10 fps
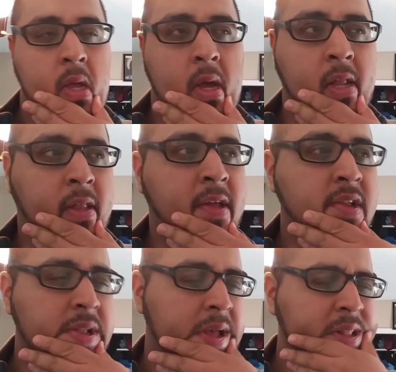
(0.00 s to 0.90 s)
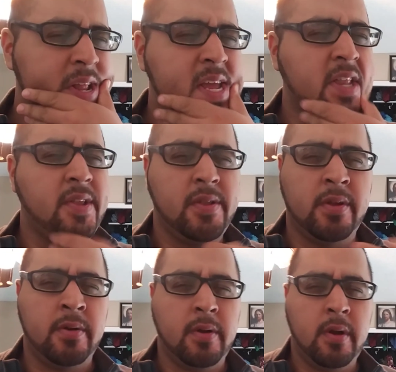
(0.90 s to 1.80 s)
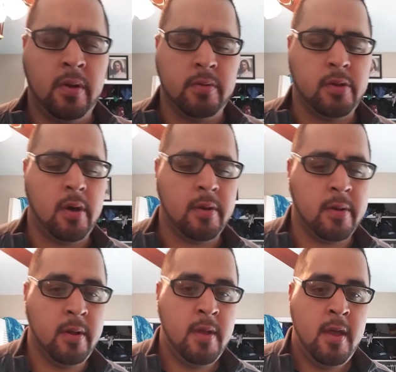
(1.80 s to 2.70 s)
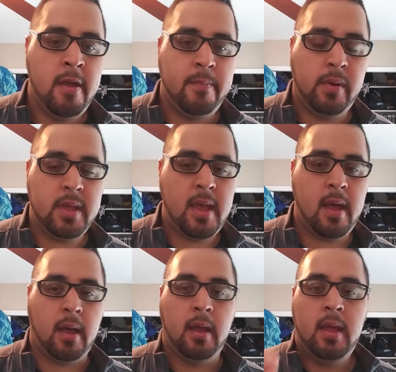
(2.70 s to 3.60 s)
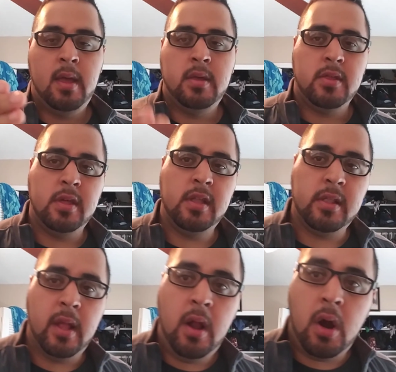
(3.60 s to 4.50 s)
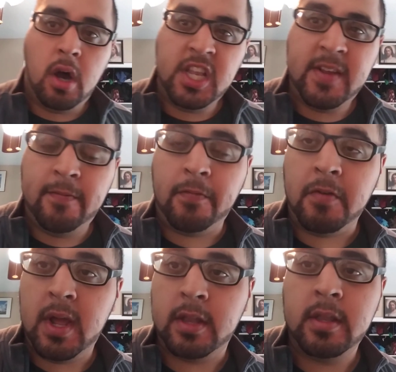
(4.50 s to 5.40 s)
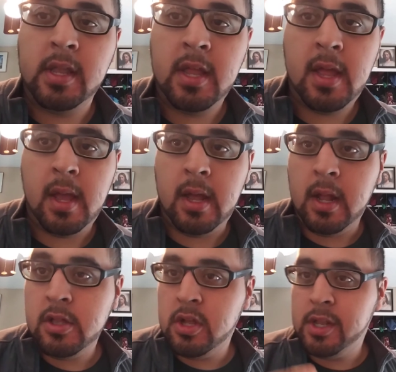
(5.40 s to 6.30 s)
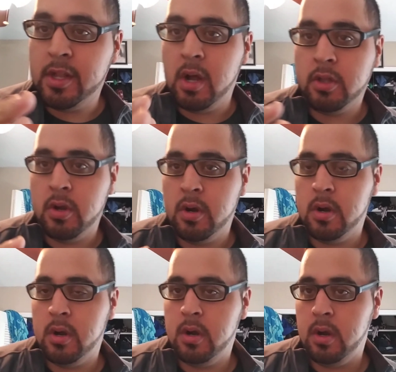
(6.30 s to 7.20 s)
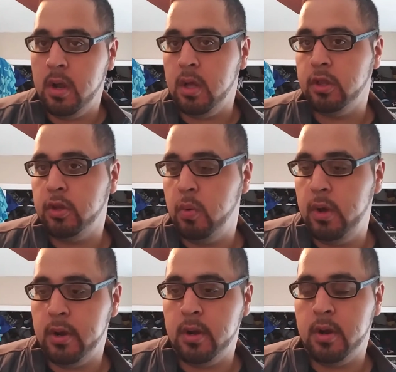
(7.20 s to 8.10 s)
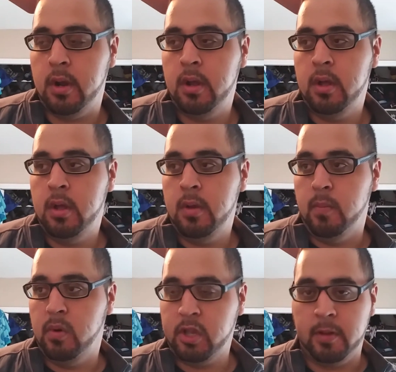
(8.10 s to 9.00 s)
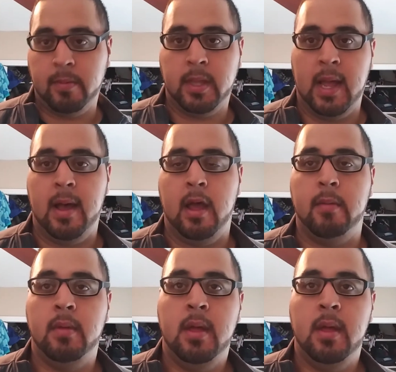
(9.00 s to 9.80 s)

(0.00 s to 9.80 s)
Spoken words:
I think it's her daughter. But yeah, they're awesome friends, and I just talked to her on Twitter most of the time.